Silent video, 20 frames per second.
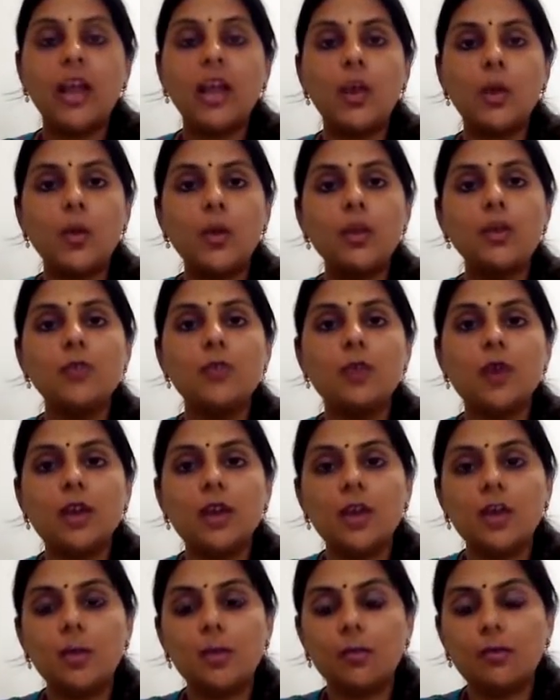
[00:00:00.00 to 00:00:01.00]
I quit
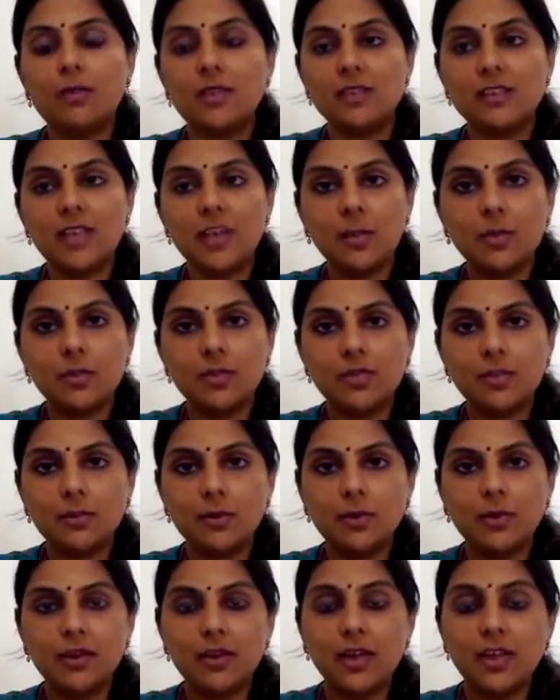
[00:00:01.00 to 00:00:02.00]
working when my son was
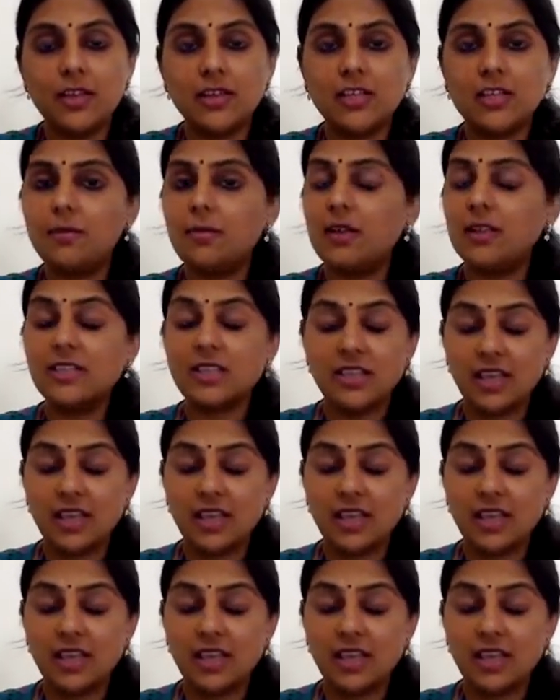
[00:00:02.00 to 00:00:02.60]
about 9-10 months,